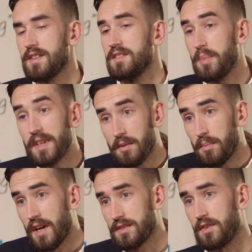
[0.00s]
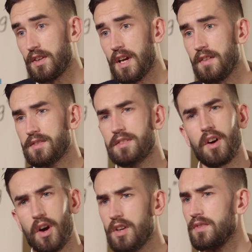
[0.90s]
has a big impact on our lives.
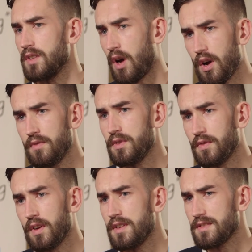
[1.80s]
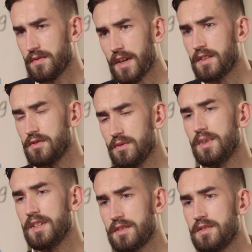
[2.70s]
How have you found it's affected your
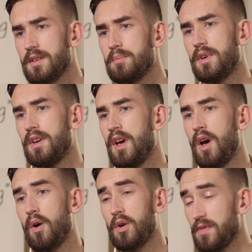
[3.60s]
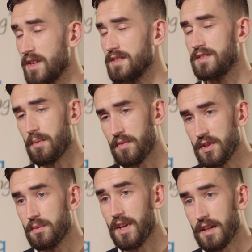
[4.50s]
relationship? Or if this is
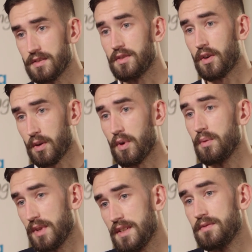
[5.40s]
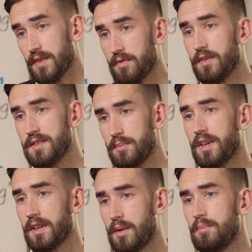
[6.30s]
something you would like to talk about, please feel free to
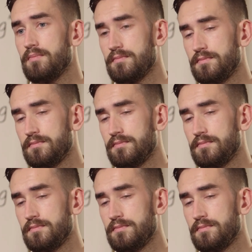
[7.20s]
bring it up.